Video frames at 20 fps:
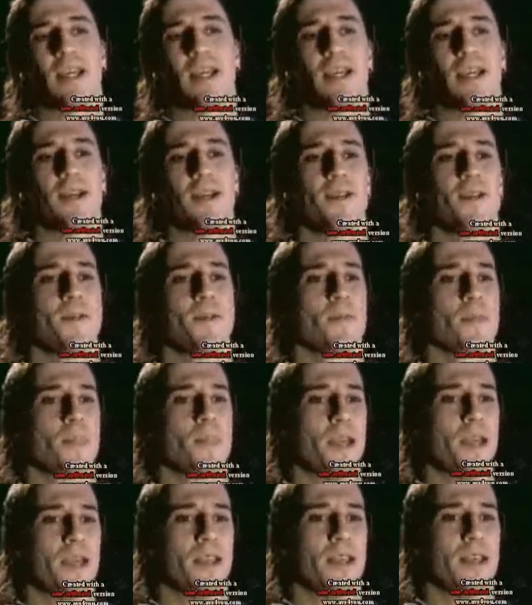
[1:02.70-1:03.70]
In fact,
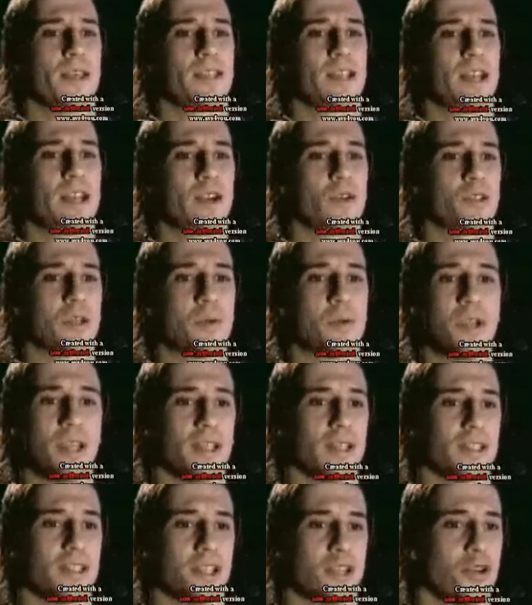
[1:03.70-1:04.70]
I definitely think
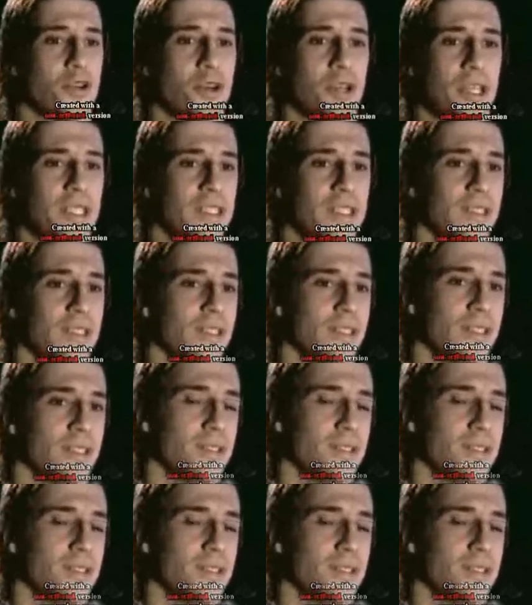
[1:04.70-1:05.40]
that's been one of